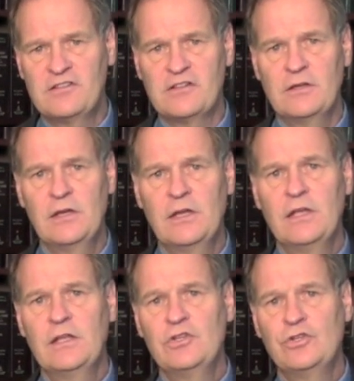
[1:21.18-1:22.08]
it
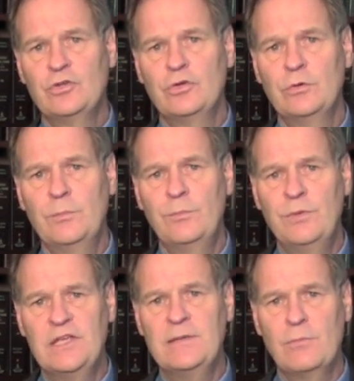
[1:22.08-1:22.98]
to
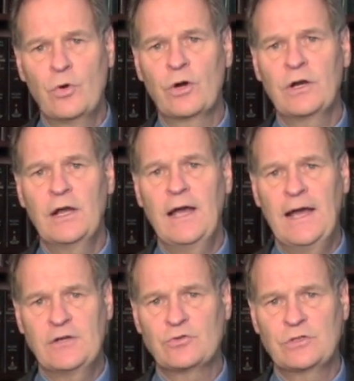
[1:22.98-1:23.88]
be more
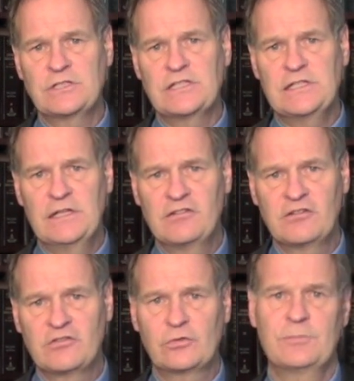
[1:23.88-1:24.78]
accurate in its
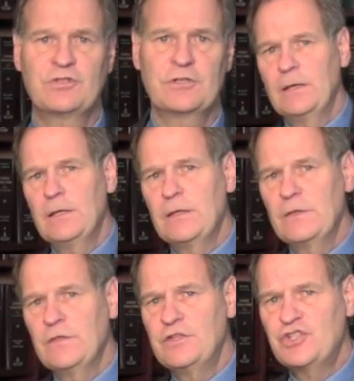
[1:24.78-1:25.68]
description.
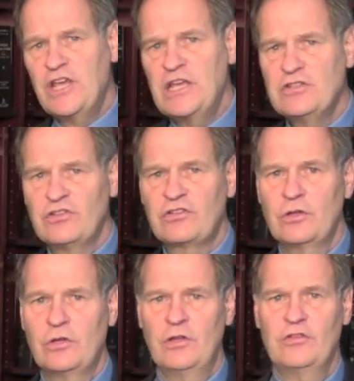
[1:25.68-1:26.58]
The changes
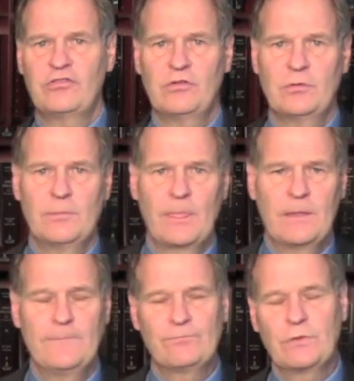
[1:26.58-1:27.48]
clause
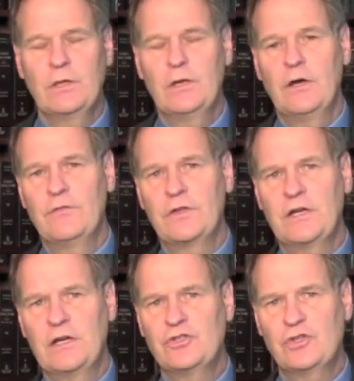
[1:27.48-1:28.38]
of the
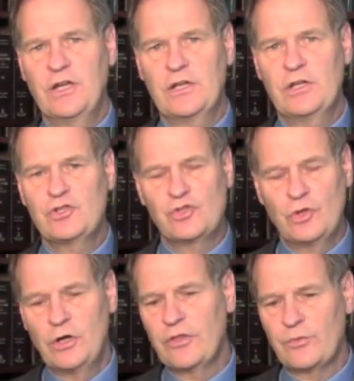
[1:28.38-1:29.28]
contract should
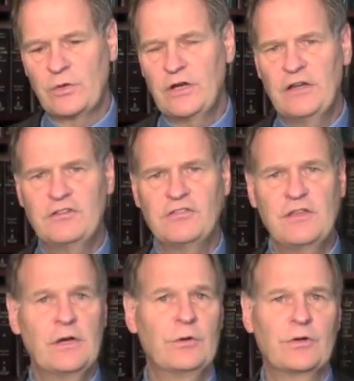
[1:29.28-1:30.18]
authorize
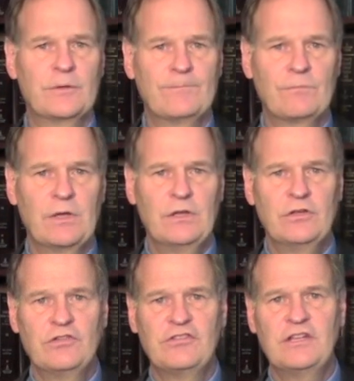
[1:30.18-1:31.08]
the owner
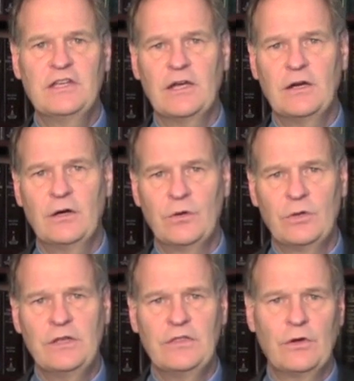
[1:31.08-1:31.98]
to seek
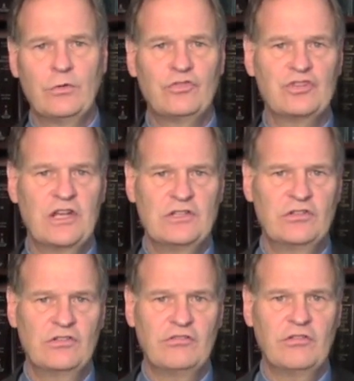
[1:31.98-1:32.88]
only those
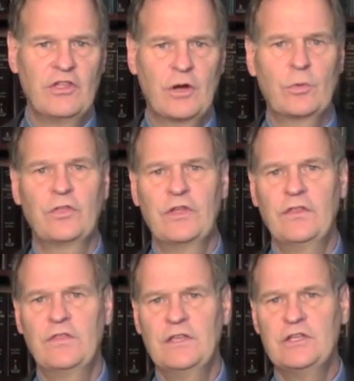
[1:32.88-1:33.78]
changes that are
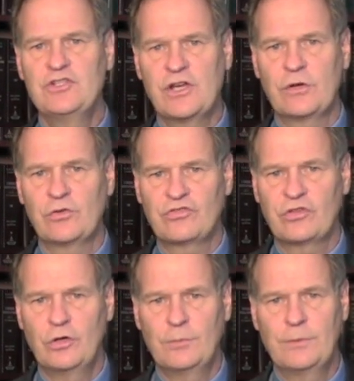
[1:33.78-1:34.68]
within the general
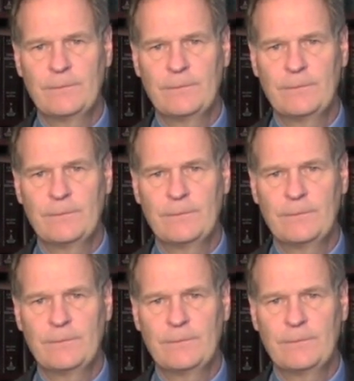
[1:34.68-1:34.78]
scope